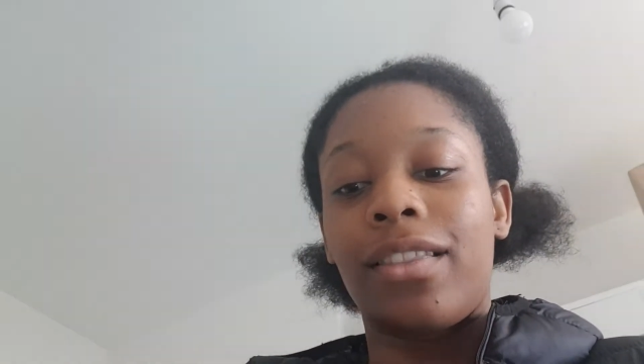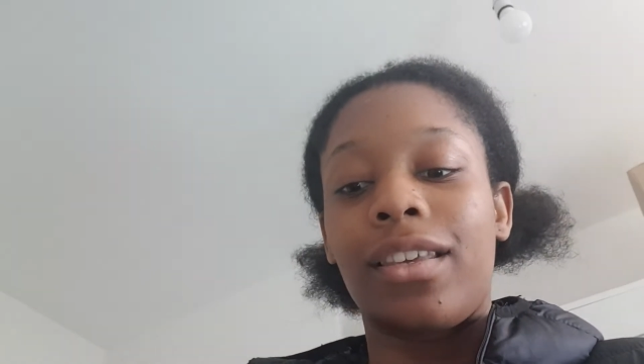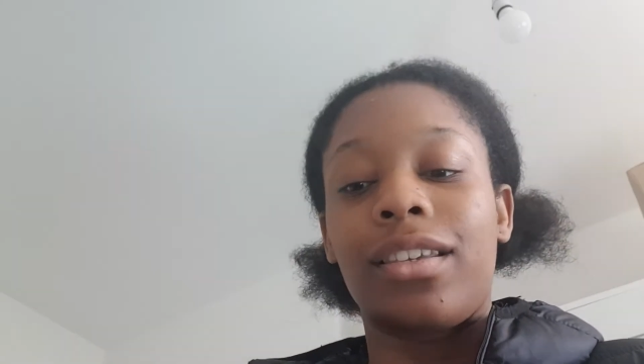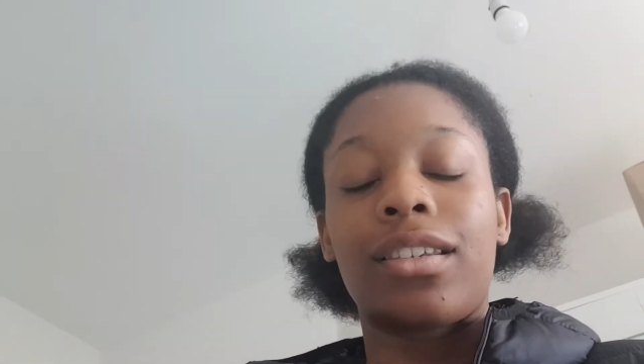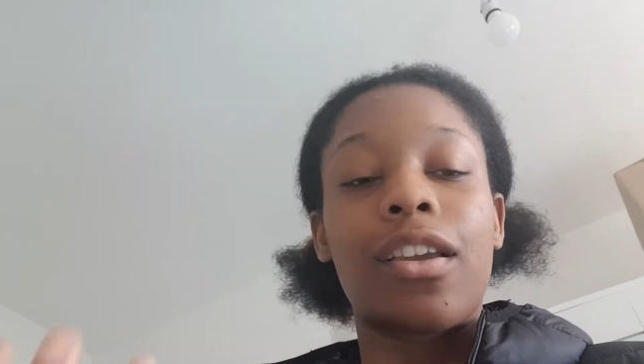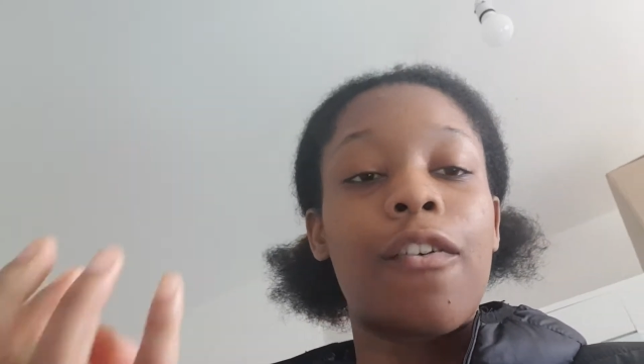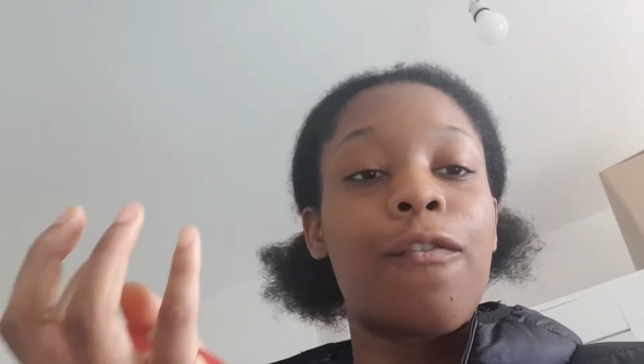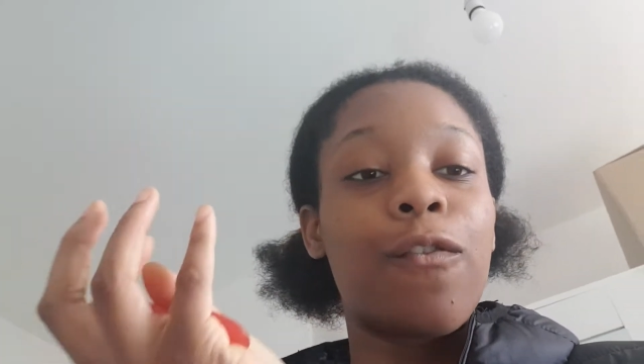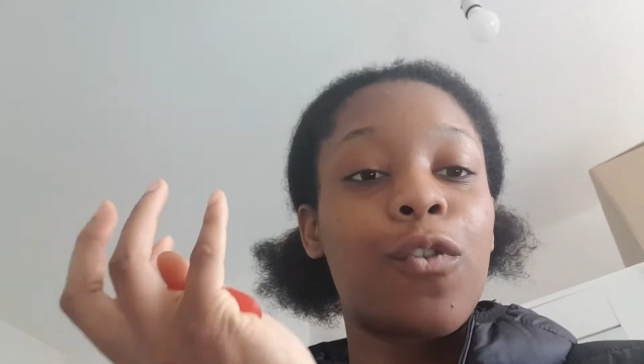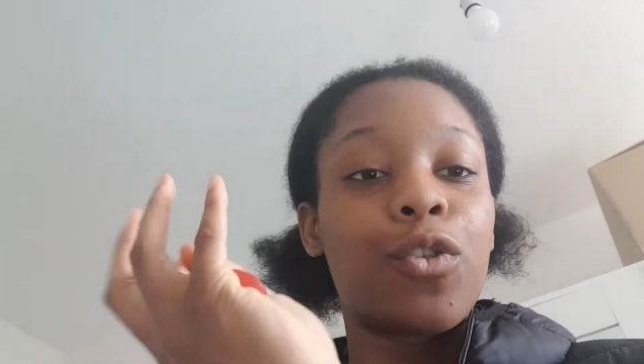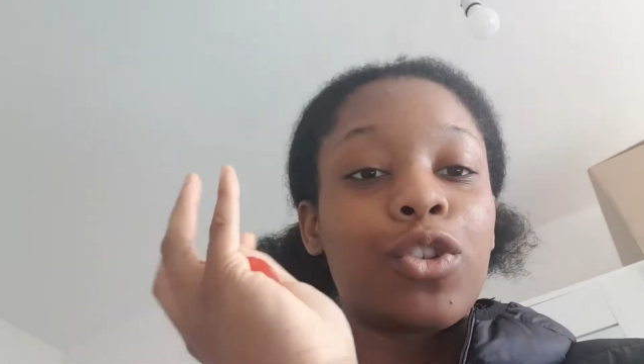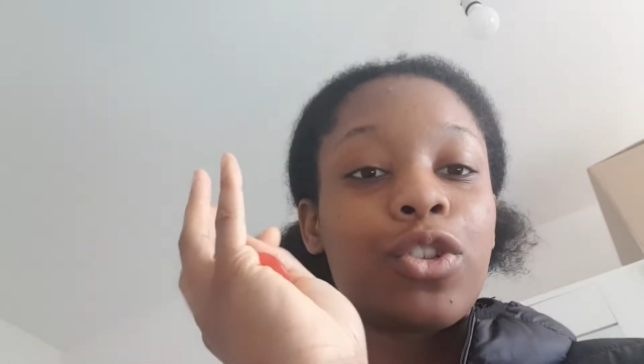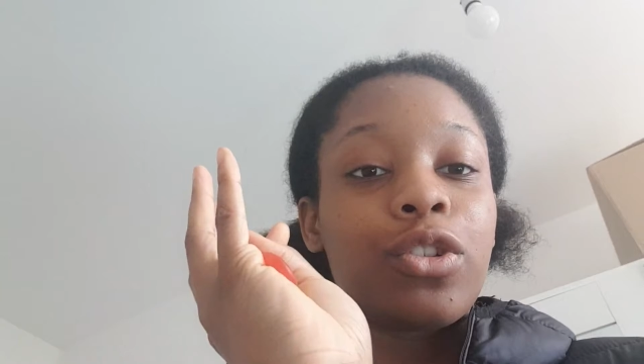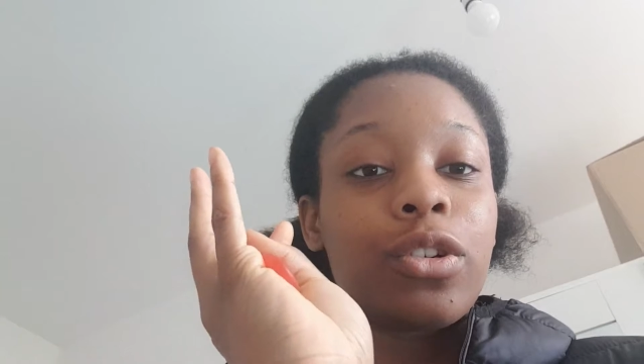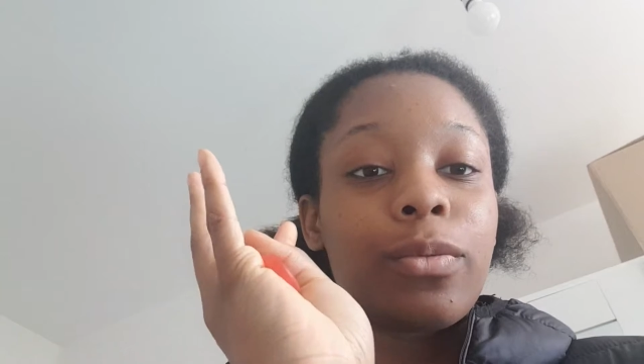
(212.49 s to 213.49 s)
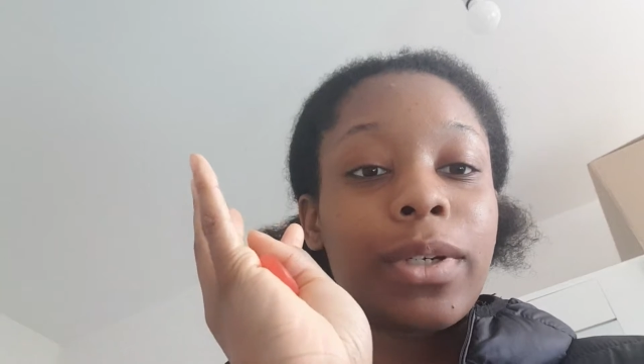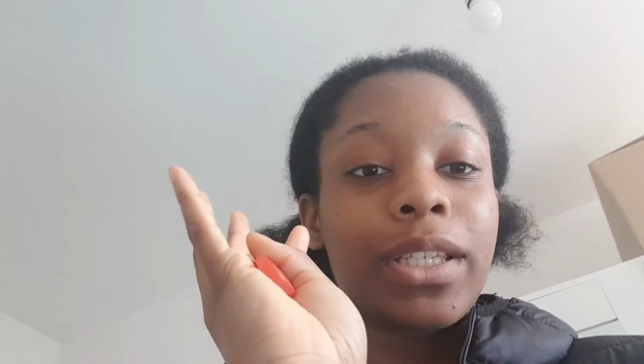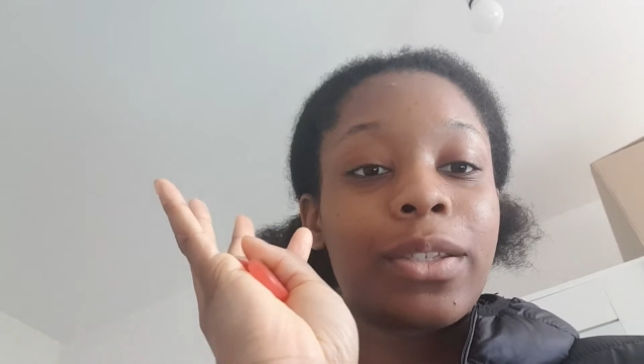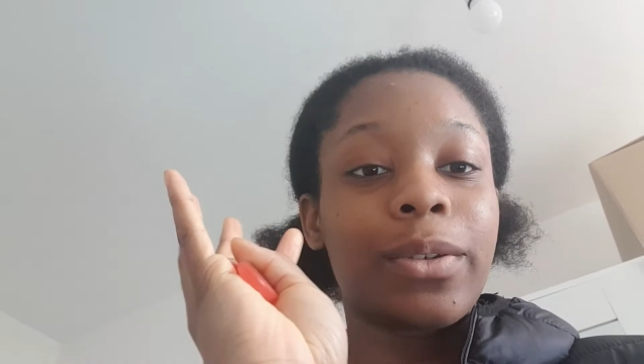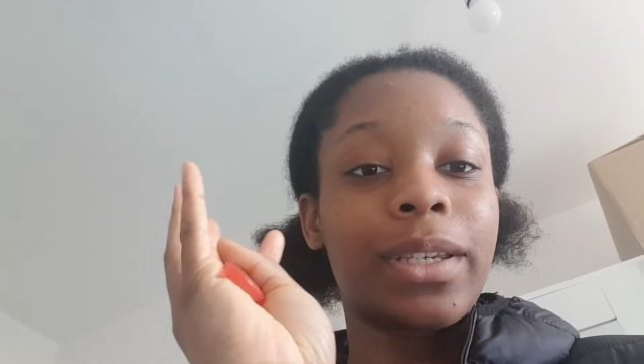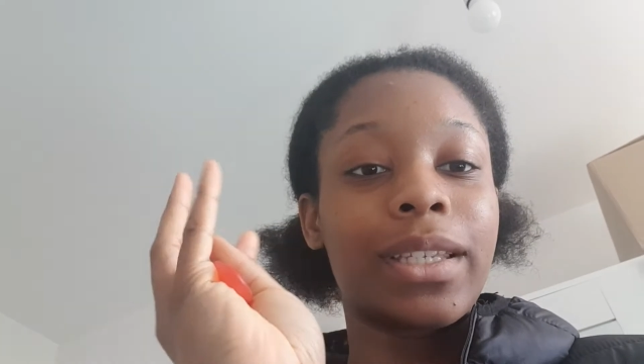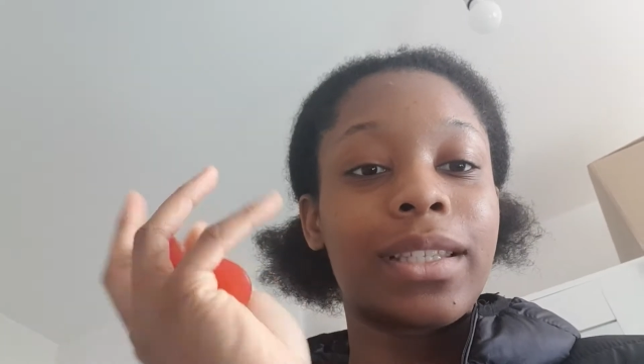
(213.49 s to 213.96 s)
these 4 strawberry
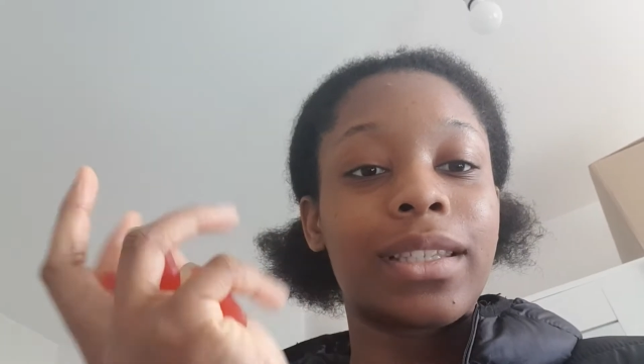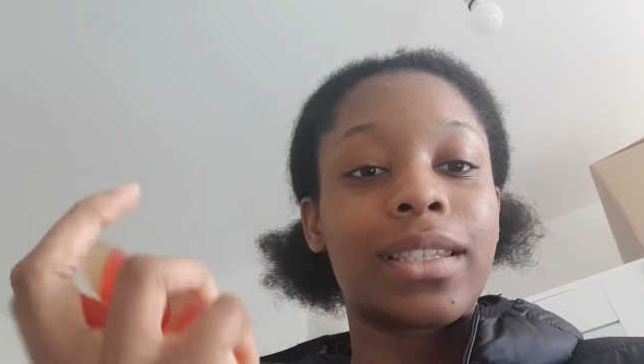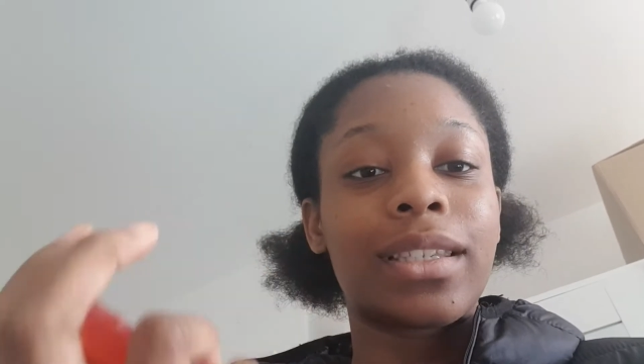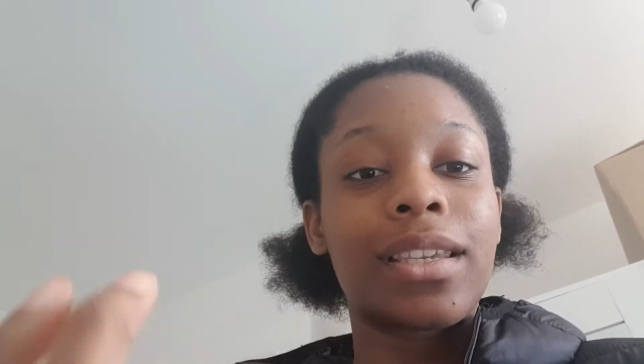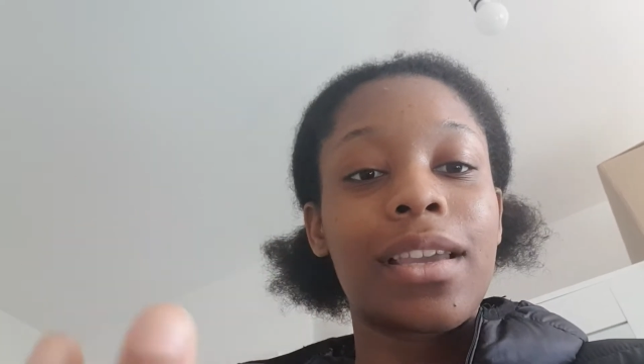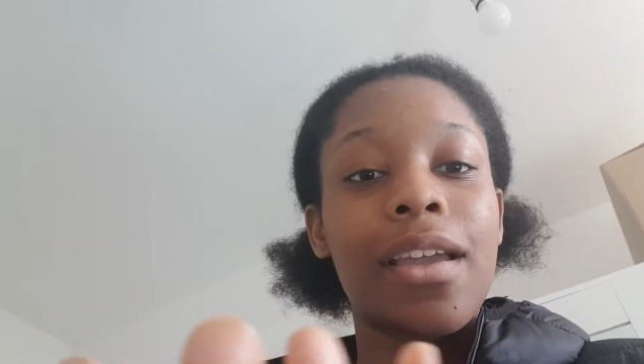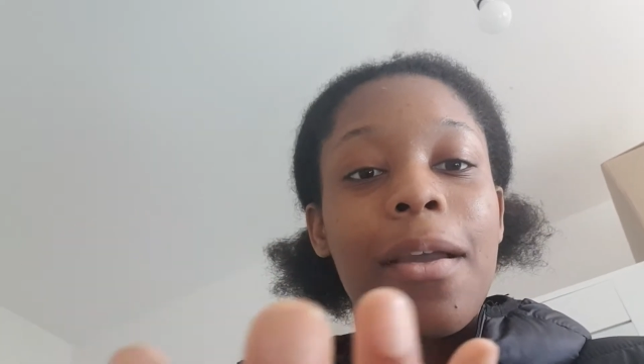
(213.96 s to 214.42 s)
sweets.